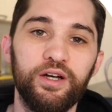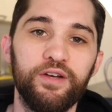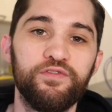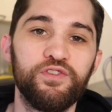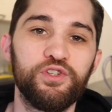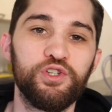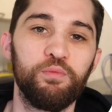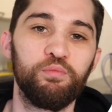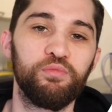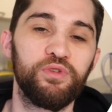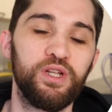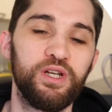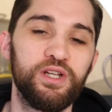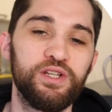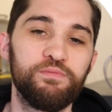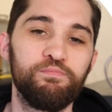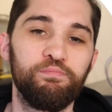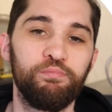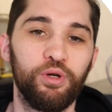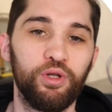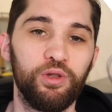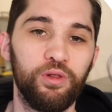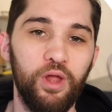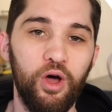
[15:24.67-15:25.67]
If something is
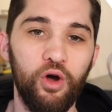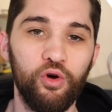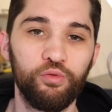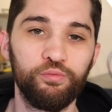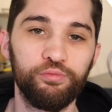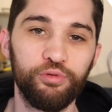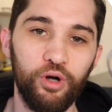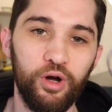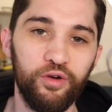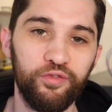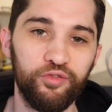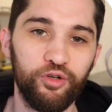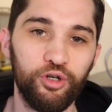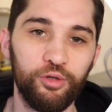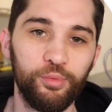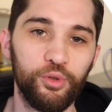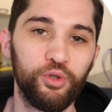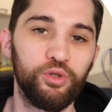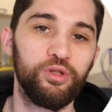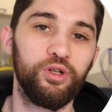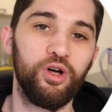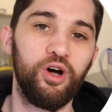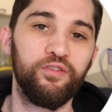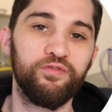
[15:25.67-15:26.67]
below
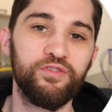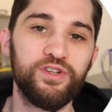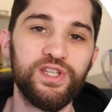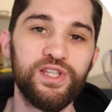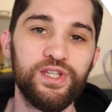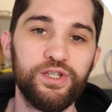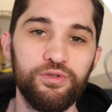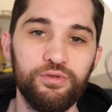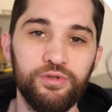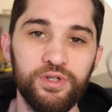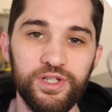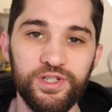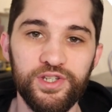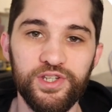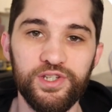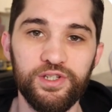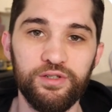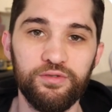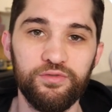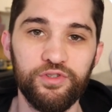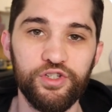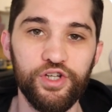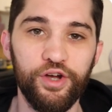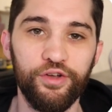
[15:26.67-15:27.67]
profitable, obviously you need
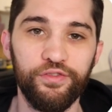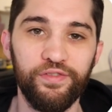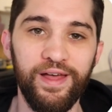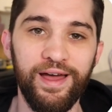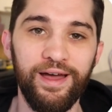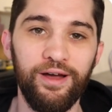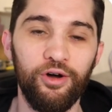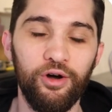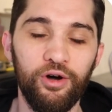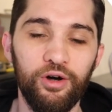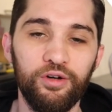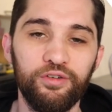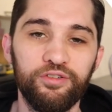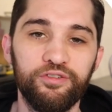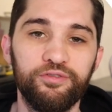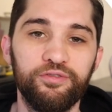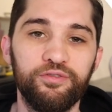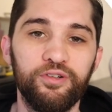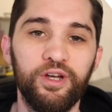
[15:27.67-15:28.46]
to turn that off.